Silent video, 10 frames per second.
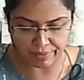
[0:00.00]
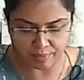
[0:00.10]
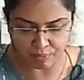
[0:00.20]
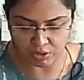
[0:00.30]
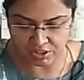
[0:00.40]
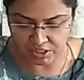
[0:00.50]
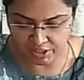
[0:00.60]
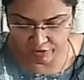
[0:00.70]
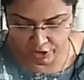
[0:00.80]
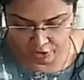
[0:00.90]
in
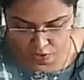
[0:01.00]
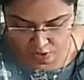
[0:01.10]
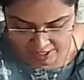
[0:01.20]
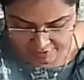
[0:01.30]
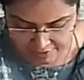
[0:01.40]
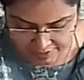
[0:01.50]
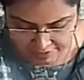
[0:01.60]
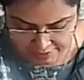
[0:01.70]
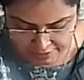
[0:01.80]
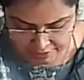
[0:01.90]
positive control as well as
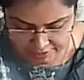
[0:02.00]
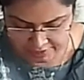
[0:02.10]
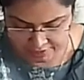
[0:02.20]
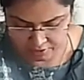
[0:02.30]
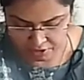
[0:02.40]
in test.